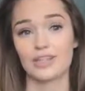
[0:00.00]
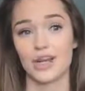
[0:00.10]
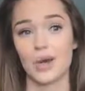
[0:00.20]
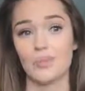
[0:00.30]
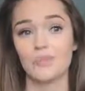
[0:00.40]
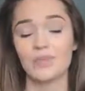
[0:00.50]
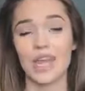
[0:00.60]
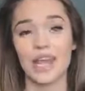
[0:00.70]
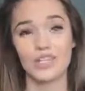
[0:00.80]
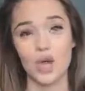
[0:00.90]
So
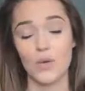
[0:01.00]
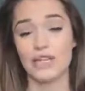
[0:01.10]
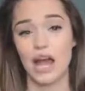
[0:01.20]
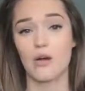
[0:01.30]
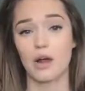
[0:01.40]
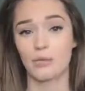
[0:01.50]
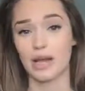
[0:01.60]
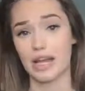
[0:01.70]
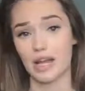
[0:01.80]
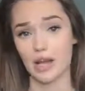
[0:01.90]
it's going down
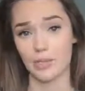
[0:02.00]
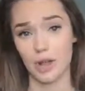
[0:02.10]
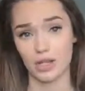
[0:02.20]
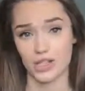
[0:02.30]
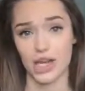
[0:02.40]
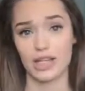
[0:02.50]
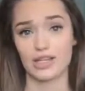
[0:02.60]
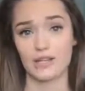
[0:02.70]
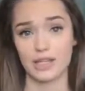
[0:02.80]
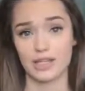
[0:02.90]
already, and I
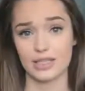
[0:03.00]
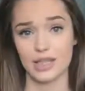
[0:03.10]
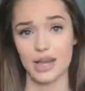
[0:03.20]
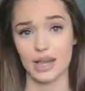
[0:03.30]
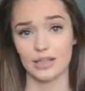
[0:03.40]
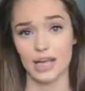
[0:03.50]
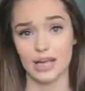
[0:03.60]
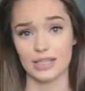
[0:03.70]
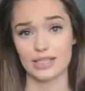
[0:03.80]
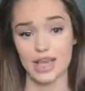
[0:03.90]
apologize if this
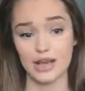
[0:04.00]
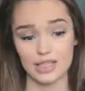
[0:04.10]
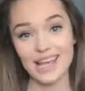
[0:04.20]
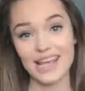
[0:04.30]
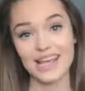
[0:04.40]
lighting sucks.